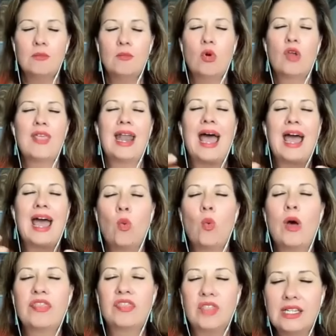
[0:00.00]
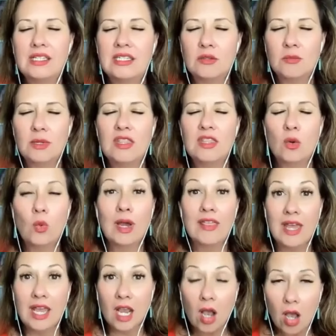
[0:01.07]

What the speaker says: the more that I don't want things to be the way they